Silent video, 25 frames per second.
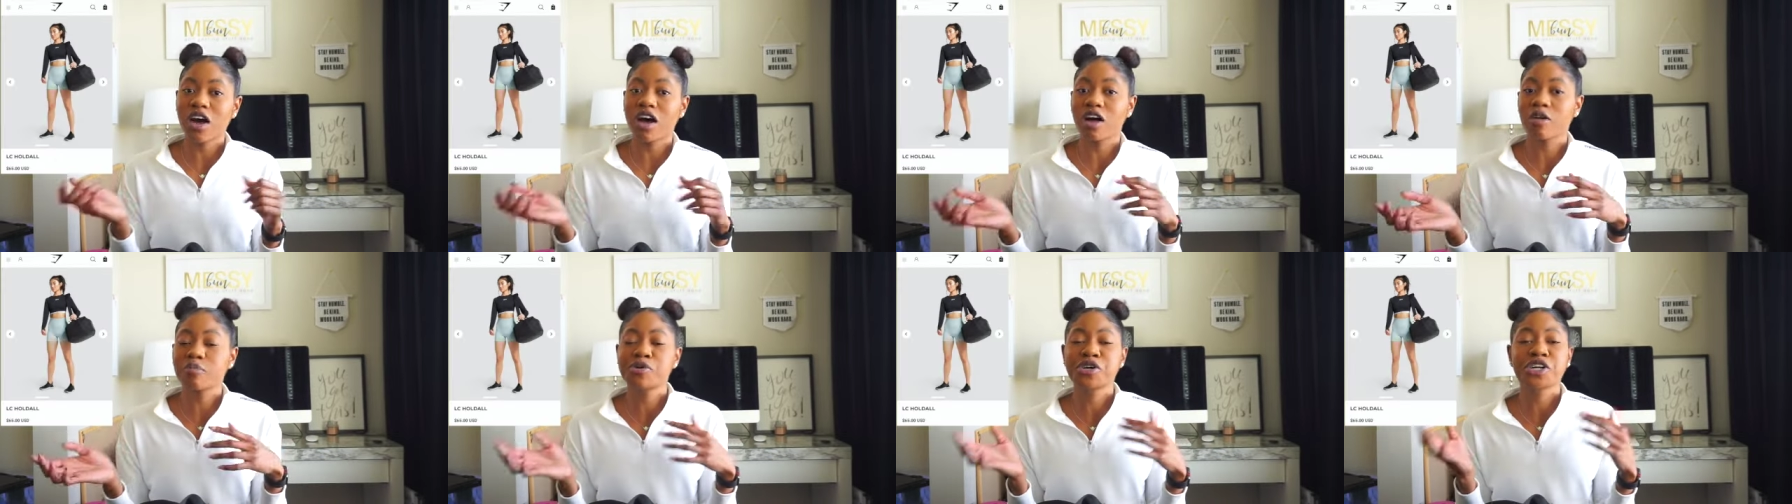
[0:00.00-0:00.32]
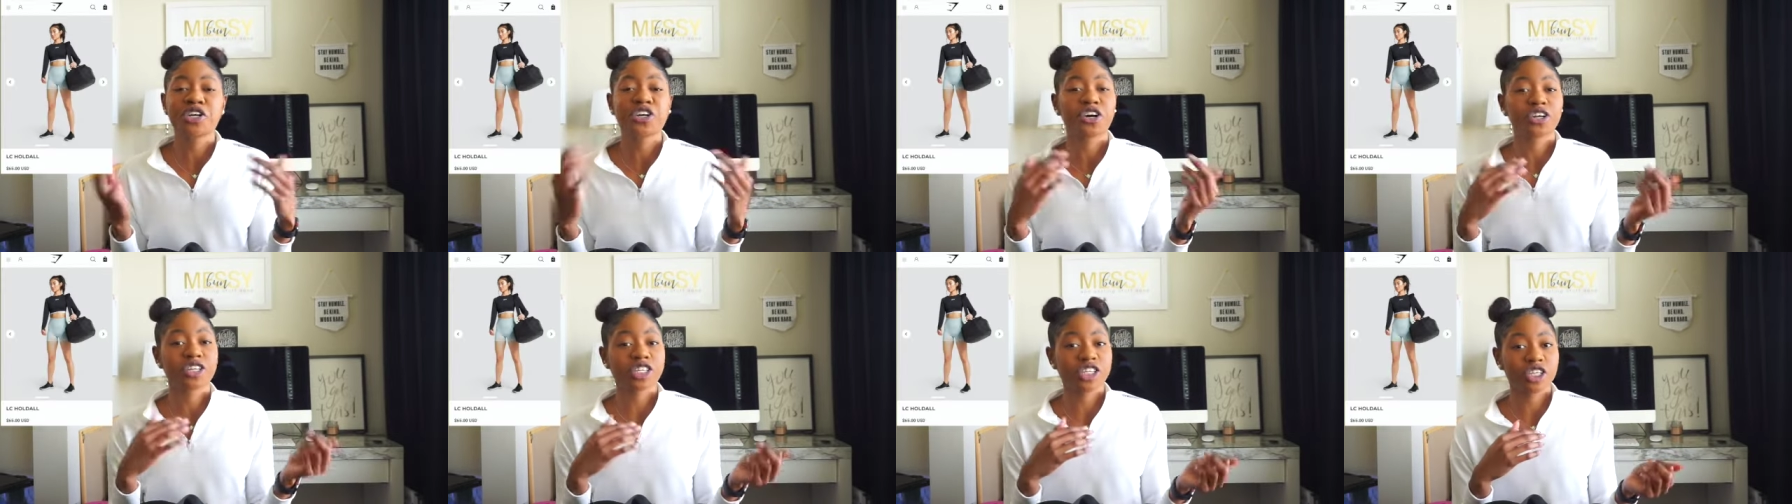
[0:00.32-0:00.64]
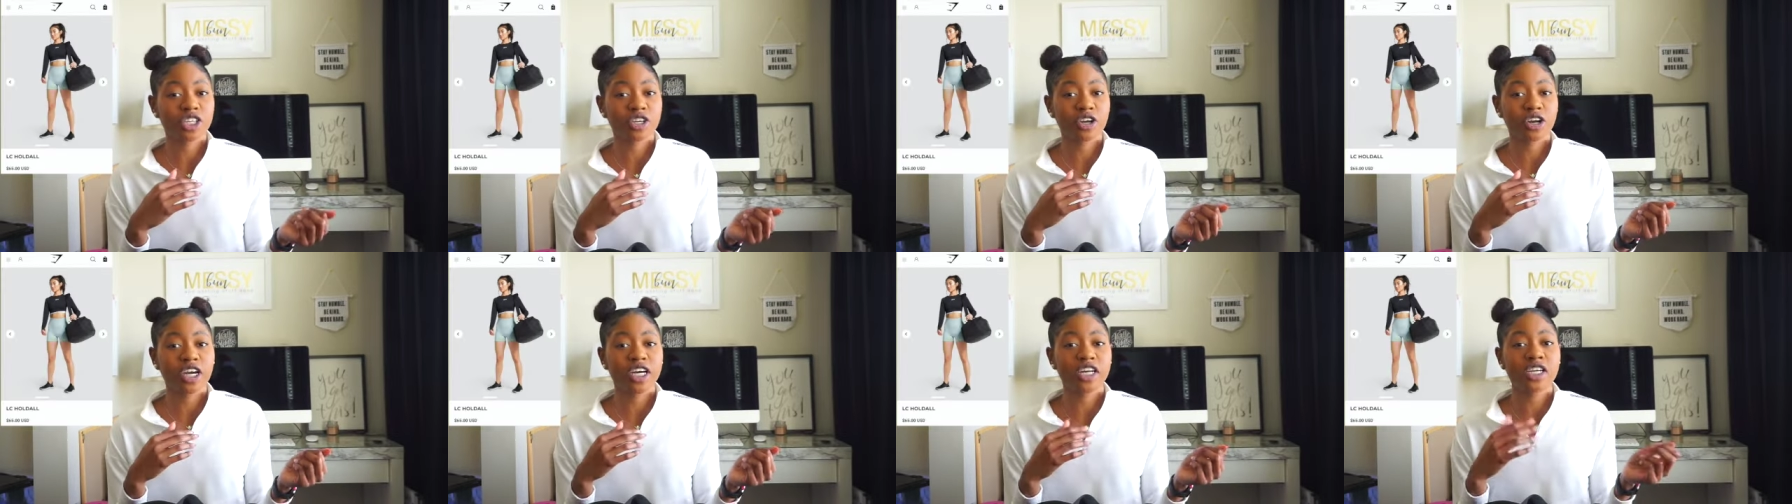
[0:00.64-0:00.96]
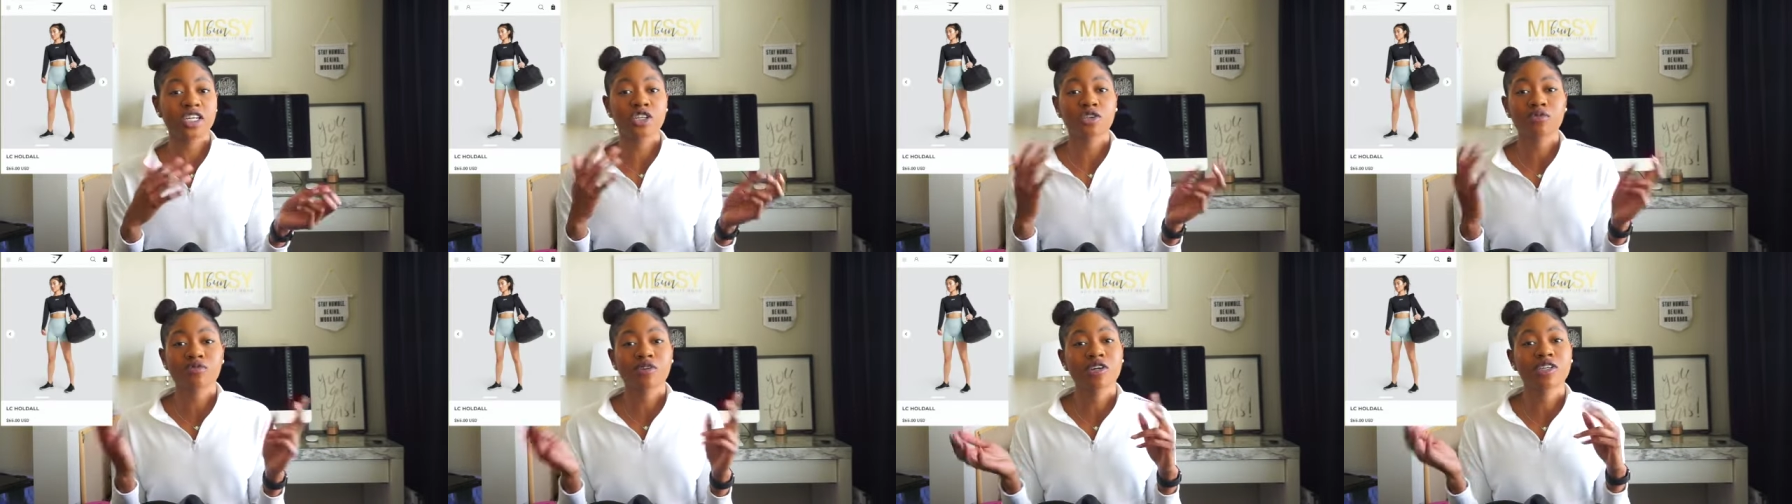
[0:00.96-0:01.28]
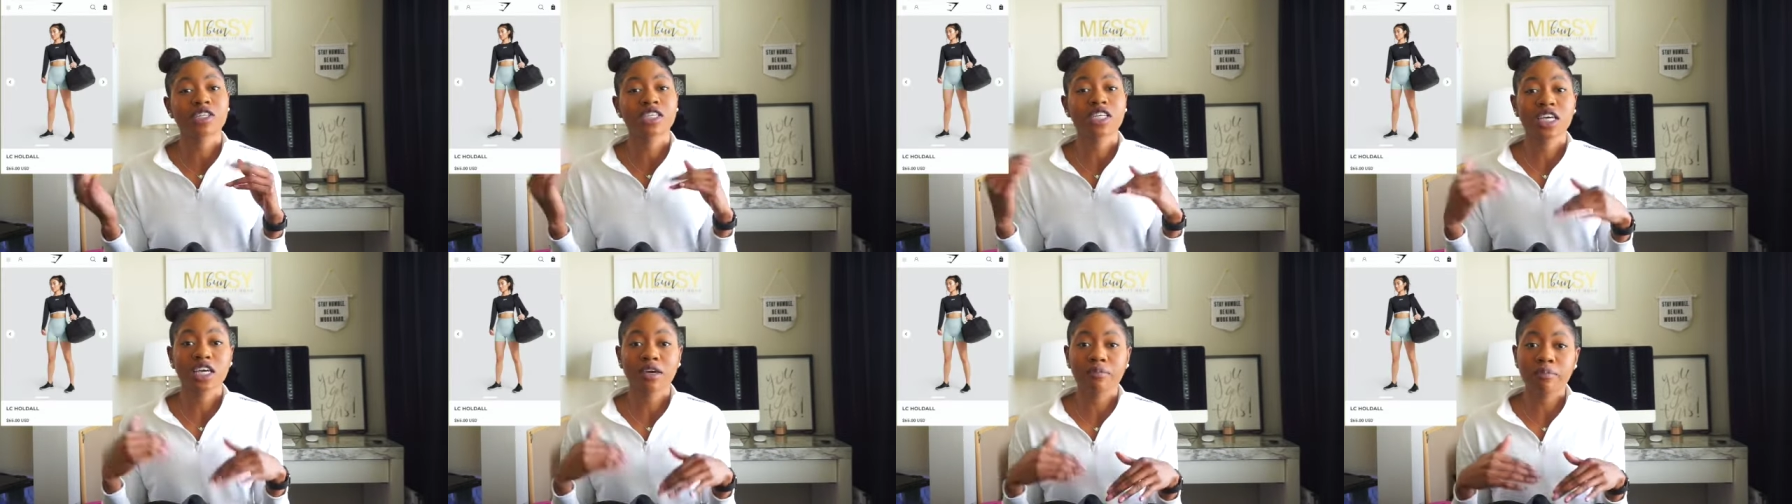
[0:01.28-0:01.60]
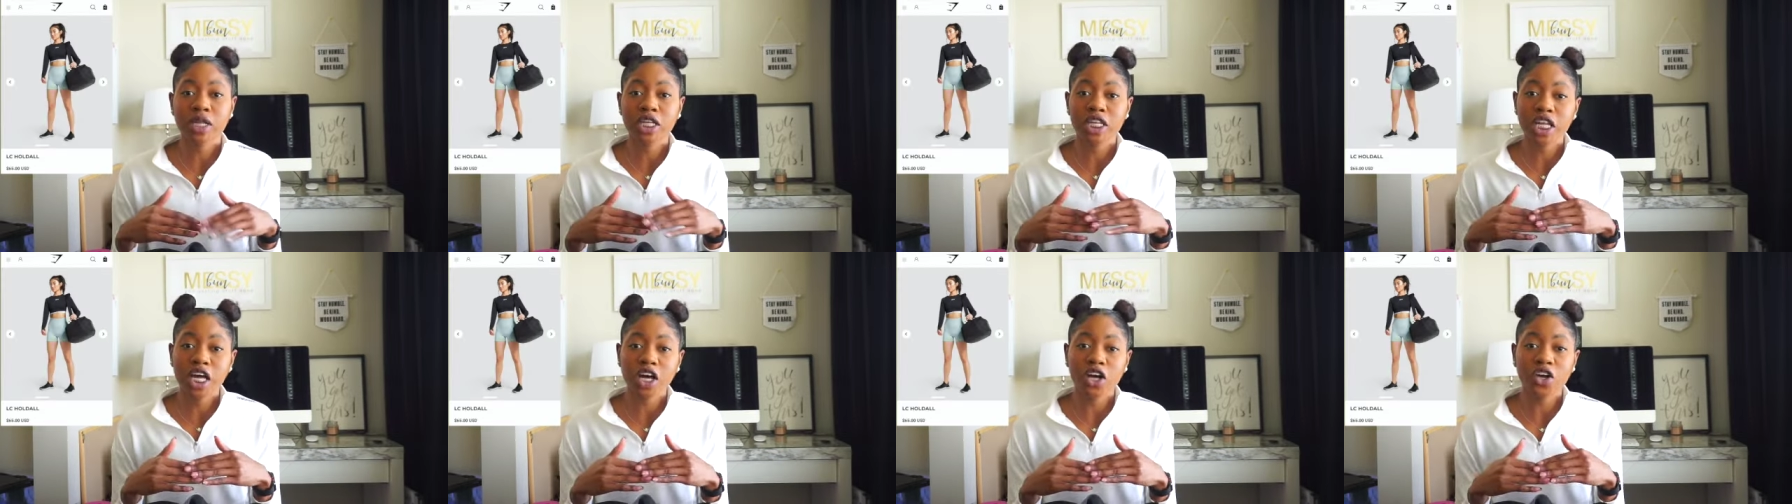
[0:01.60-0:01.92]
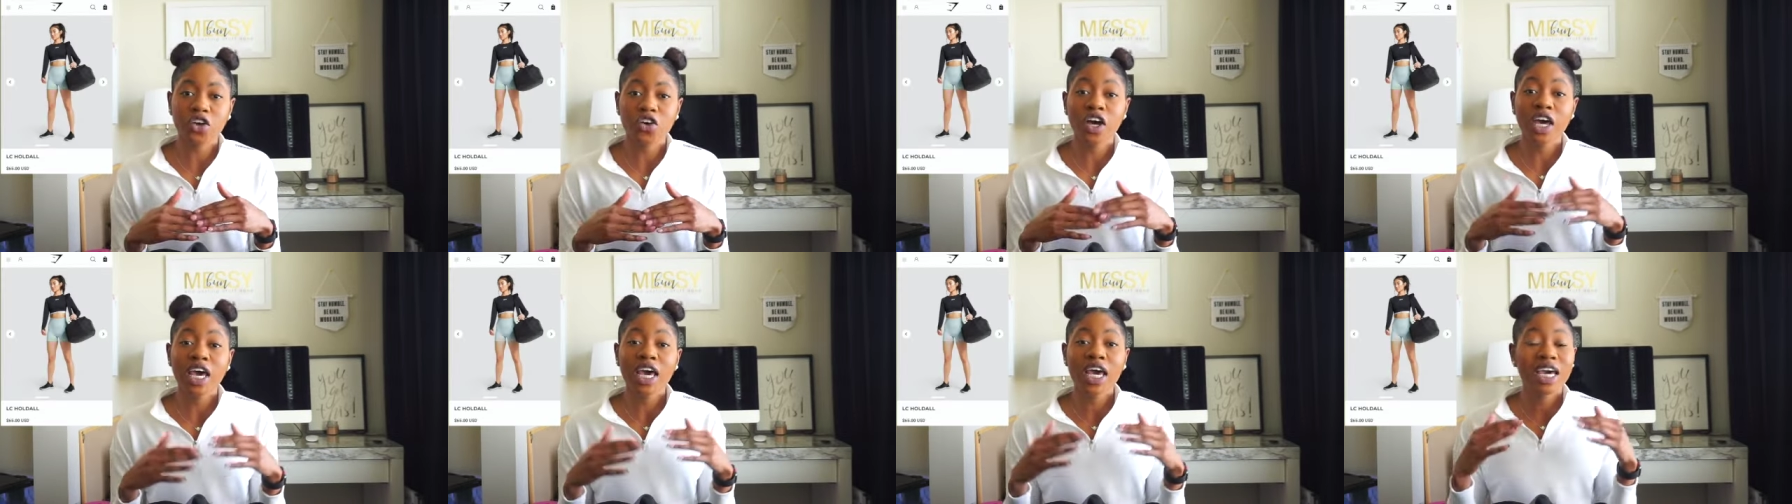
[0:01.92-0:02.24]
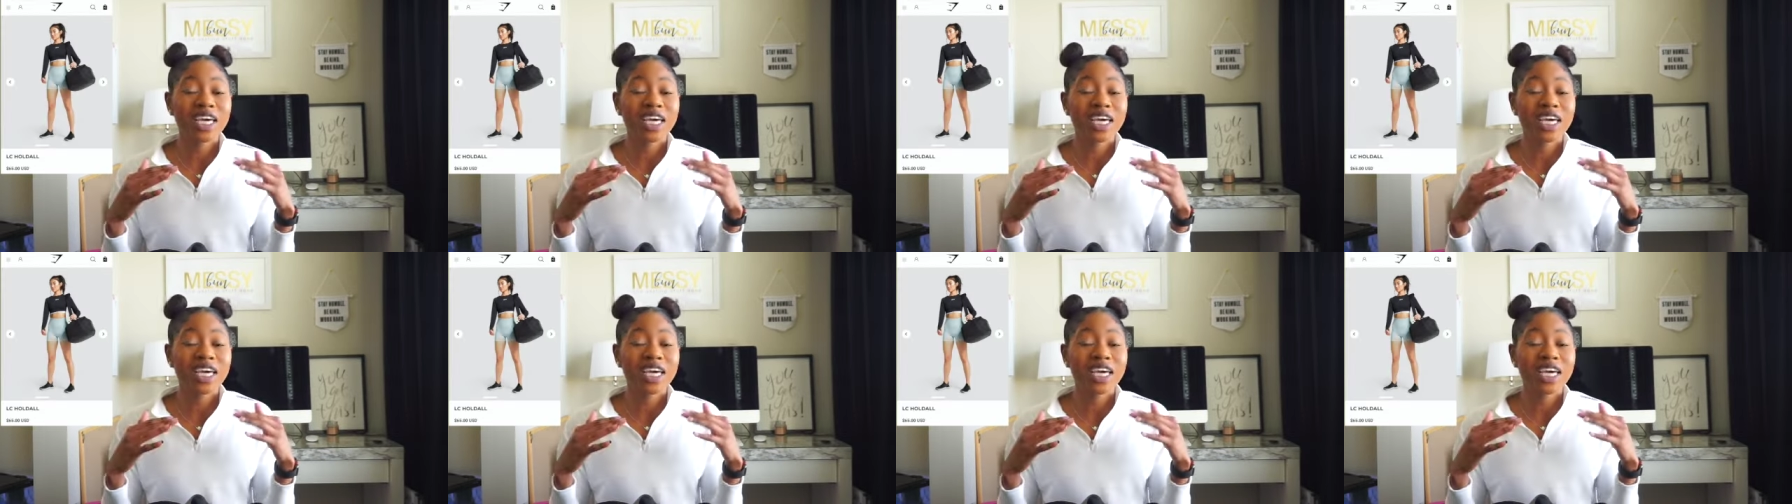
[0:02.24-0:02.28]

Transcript: I'll put it on the screen as well as link it below.